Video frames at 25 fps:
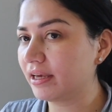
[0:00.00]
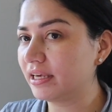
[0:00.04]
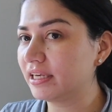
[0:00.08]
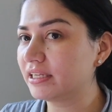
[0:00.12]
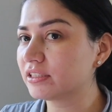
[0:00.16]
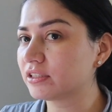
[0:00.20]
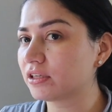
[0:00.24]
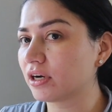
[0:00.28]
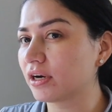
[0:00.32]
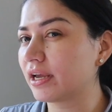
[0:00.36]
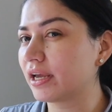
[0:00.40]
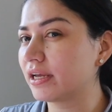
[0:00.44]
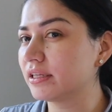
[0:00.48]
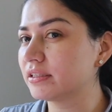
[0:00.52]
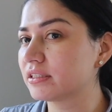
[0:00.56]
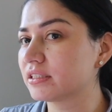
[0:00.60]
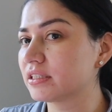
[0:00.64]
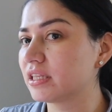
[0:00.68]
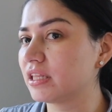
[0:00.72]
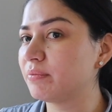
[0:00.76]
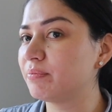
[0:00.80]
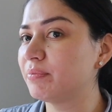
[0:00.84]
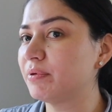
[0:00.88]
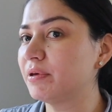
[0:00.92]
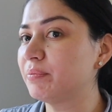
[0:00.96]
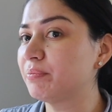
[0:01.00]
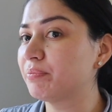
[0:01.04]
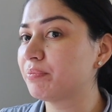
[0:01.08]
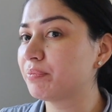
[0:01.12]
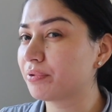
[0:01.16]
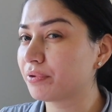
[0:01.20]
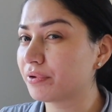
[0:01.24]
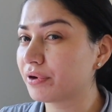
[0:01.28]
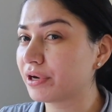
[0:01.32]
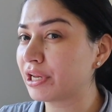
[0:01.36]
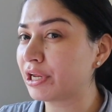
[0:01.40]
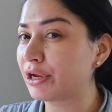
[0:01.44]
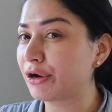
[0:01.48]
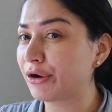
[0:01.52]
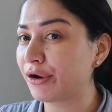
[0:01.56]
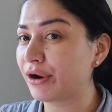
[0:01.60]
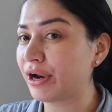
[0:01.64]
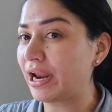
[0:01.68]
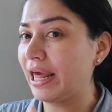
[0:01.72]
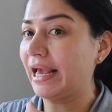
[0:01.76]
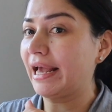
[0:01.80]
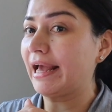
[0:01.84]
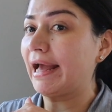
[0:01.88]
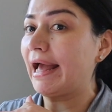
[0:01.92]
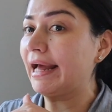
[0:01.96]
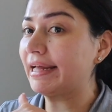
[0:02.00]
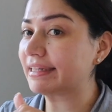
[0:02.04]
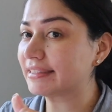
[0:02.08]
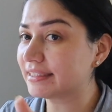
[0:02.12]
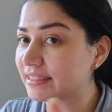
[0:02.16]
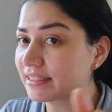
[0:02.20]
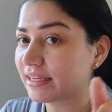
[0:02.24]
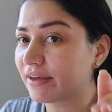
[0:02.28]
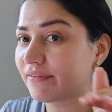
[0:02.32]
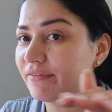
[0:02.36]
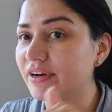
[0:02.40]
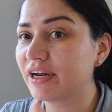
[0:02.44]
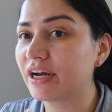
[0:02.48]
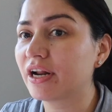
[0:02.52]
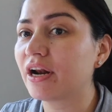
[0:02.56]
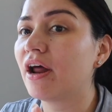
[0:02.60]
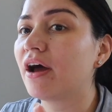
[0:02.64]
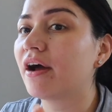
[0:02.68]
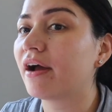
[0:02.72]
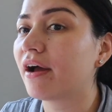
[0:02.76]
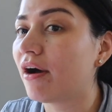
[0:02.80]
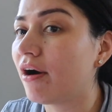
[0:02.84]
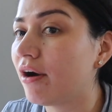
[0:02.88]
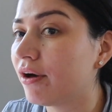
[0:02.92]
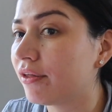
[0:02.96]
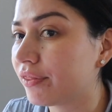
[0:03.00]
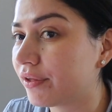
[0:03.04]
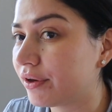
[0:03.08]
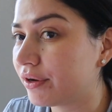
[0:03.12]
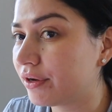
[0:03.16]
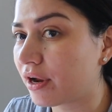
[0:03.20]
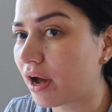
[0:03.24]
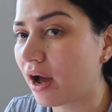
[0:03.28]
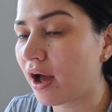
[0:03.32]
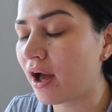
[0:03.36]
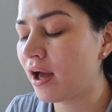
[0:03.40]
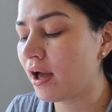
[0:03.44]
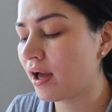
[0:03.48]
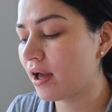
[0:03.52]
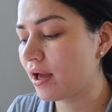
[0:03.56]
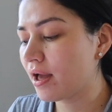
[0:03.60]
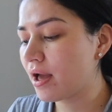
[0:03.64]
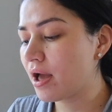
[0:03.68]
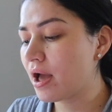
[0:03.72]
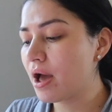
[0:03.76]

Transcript: he started getting sleepy pretty early, like at 7 o'clock on the dot.